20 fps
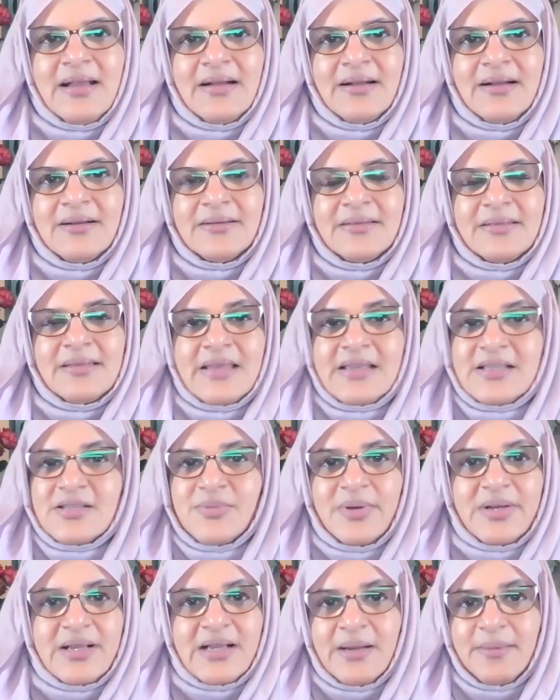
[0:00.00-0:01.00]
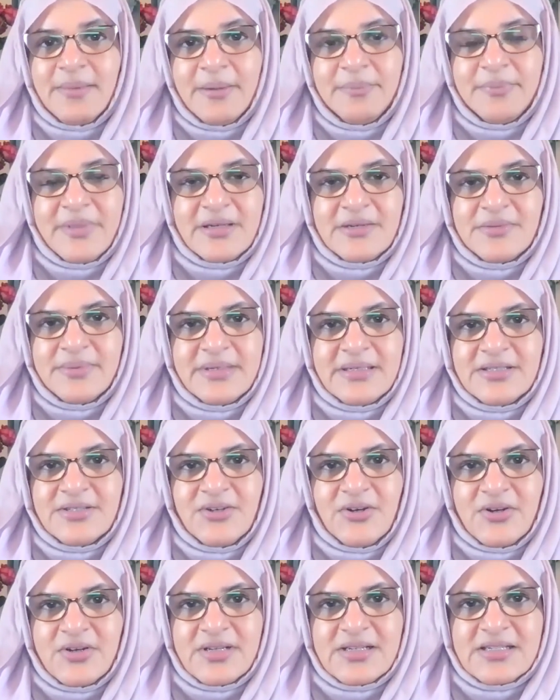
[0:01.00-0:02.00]
uh, things will come up that we
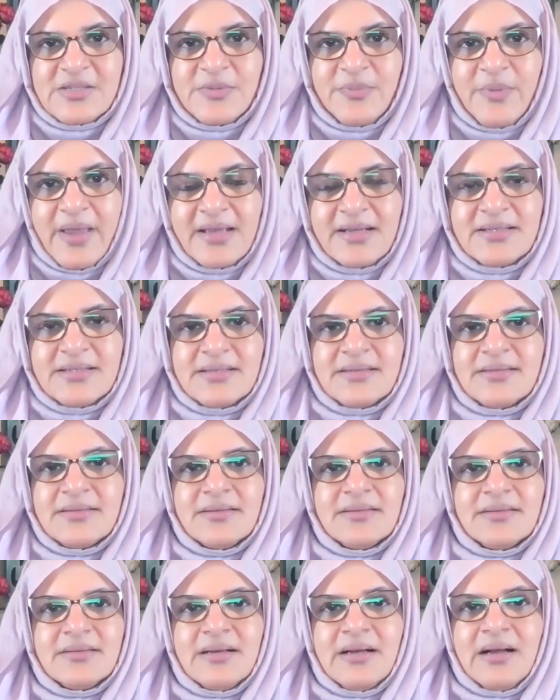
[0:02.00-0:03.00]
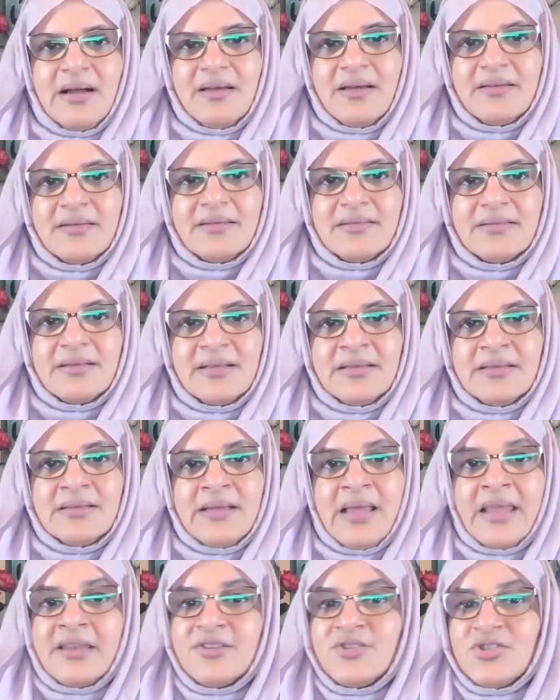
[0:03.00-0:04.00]
did not expect. Our
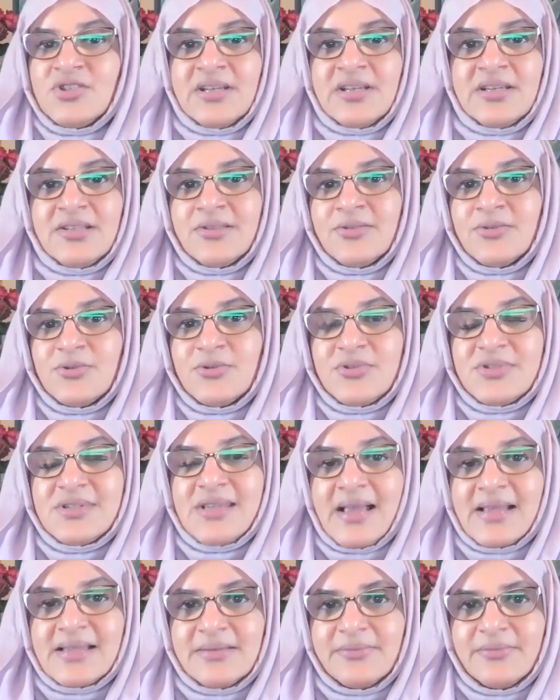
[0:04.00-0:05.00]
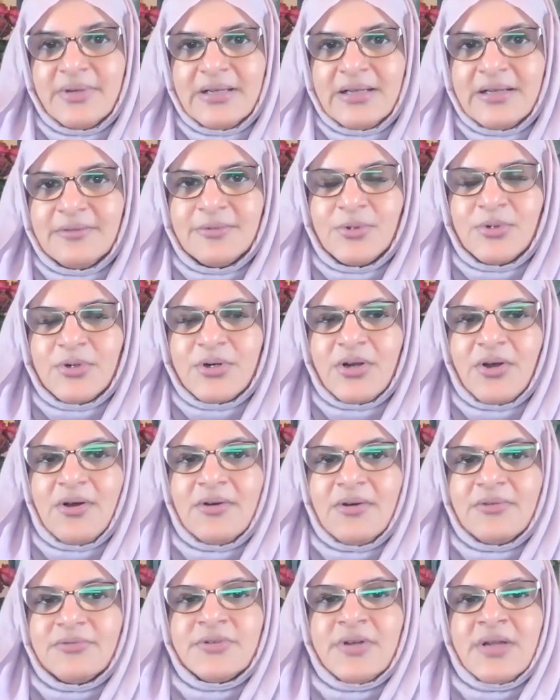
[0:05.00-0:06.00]
energy and enthusiasm will have worn
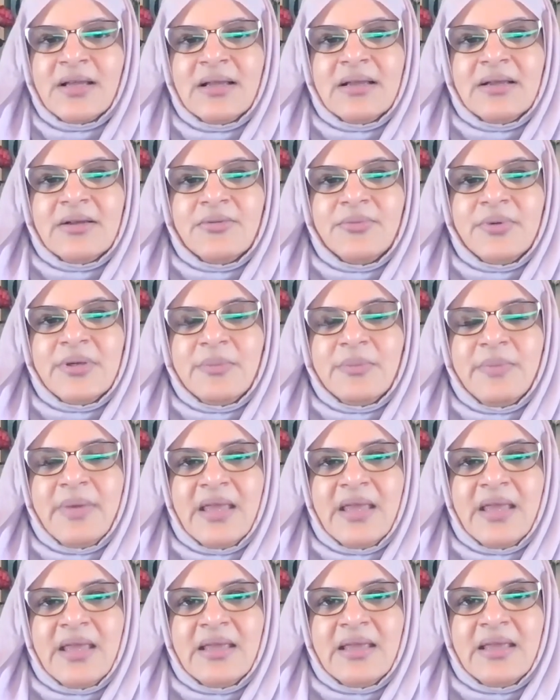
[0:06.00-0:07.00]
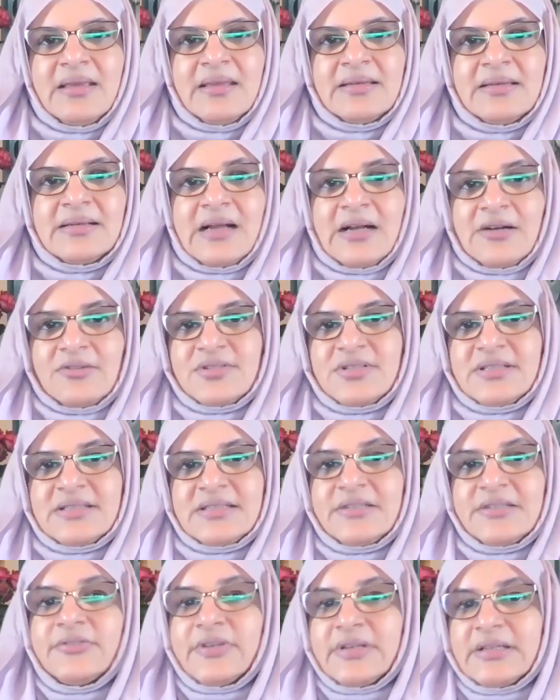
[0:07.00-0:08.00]
off. We may encounter
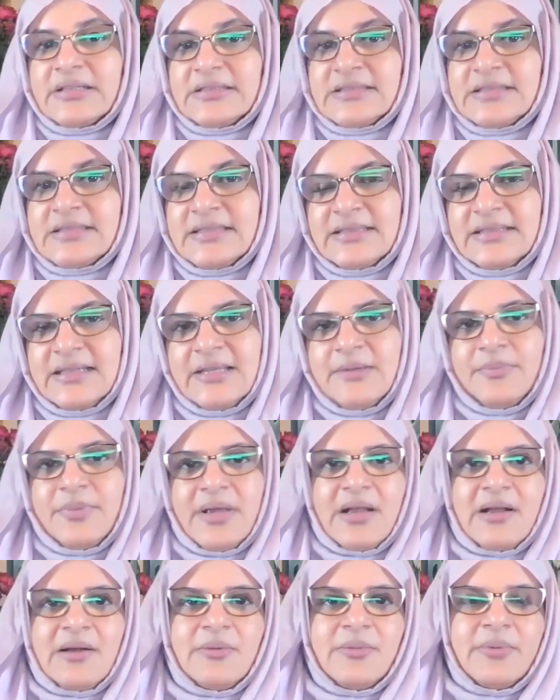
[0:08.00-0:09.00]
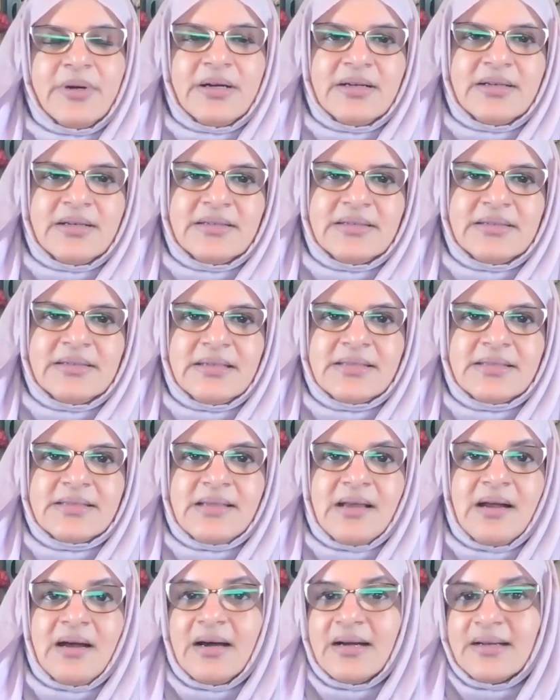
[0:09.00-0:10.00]
difficulty in keeping our word.
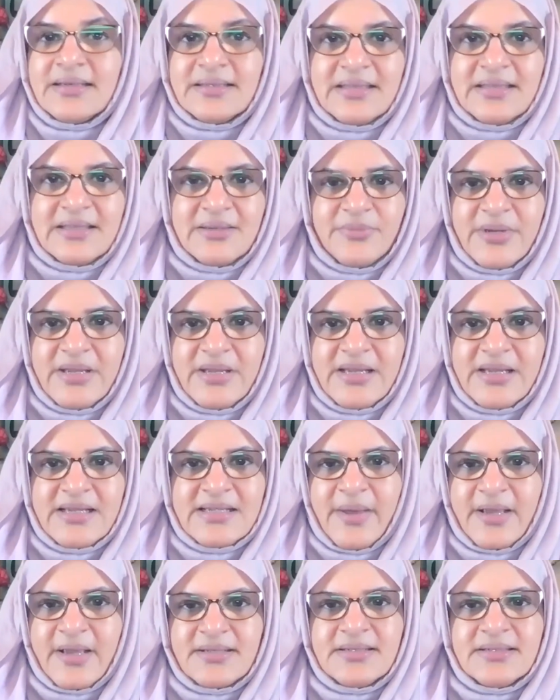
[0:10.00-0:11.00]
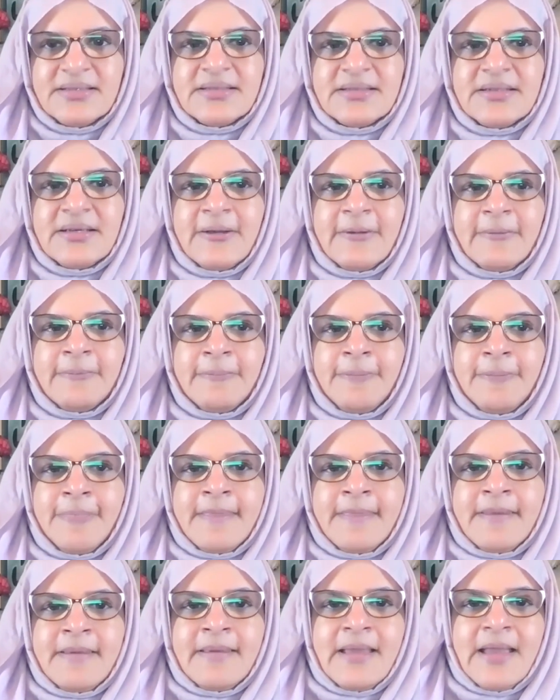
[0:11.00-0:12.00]
It's harder than we expected.
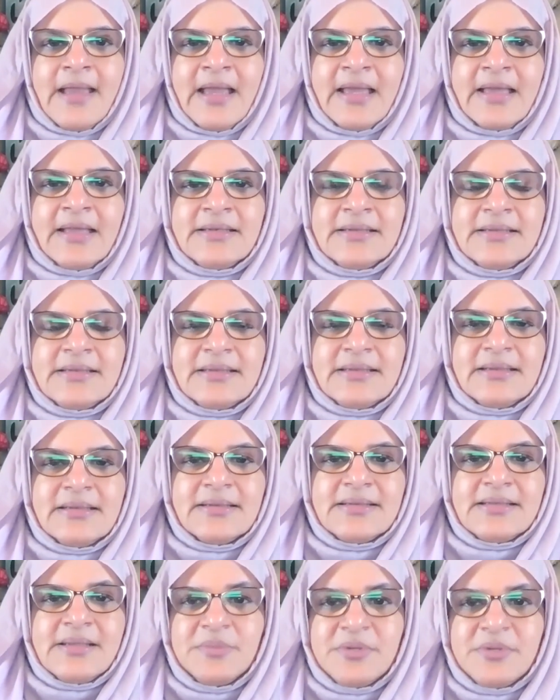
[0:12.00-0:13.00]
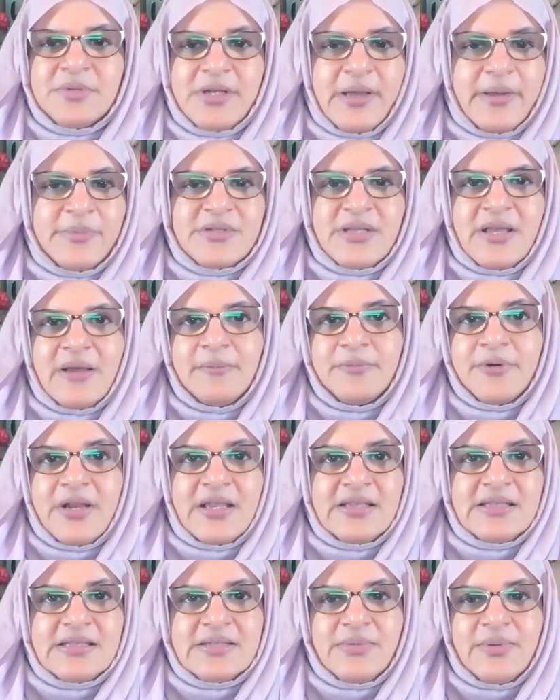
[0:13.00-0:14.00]
And uh, sometimes our
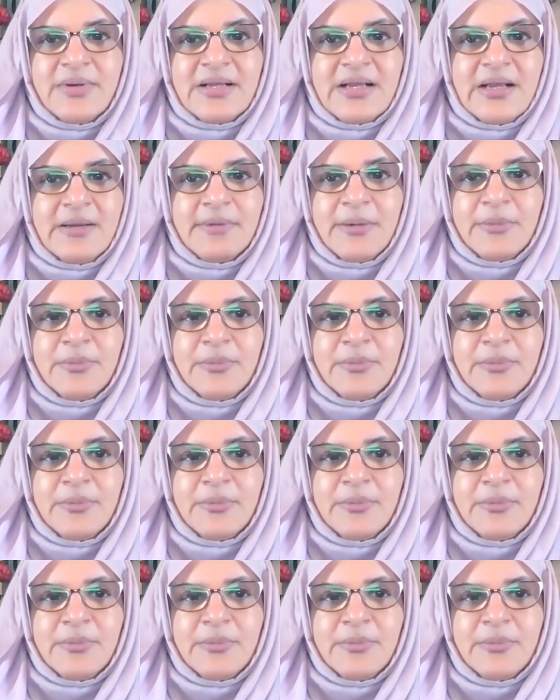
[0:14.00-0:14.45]
brains will come